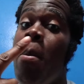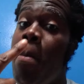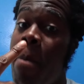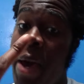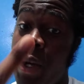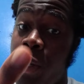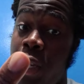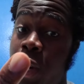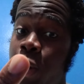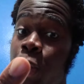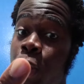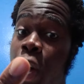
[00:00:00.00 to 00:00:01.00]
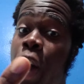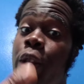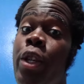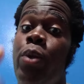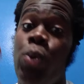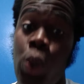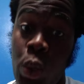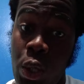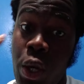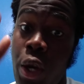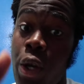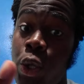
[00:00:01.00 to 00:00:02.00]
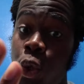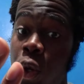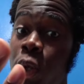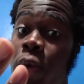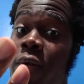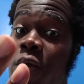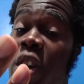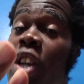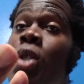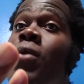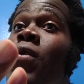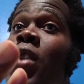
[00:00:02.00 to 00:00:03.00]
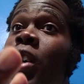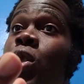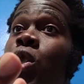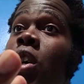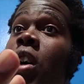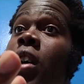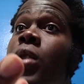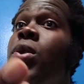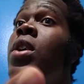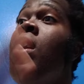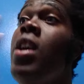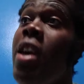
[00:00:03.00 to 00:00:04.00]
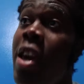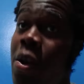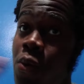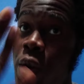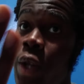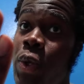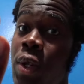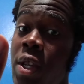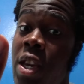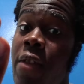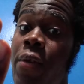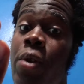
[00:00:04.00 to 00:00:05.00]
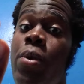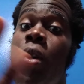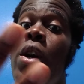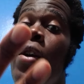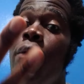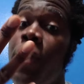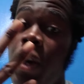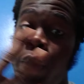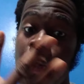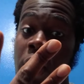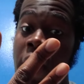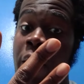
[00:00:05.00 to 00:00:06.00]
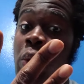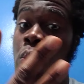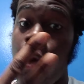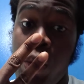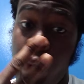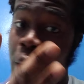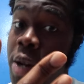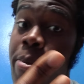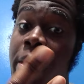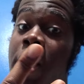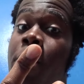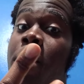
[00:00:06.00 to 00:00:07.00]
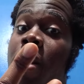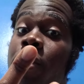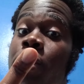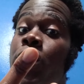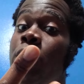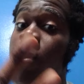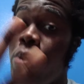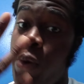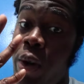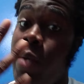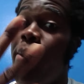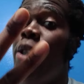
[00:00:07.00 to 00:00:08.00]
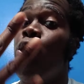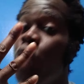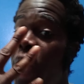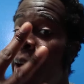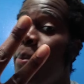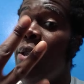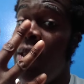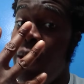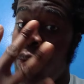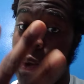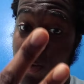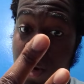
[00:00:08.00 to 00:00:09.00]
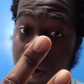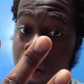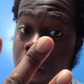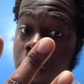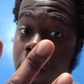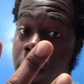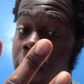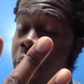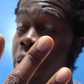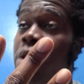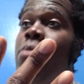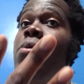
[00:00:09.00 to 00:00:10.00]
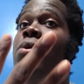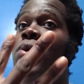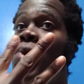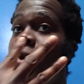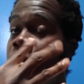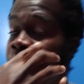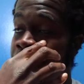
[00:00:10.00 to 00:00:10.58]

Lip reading: Metal Gear Solid, the Streets of Rage franchise, and Resident Evil. Those games weren't created by Americans. They were created by Japanese developers.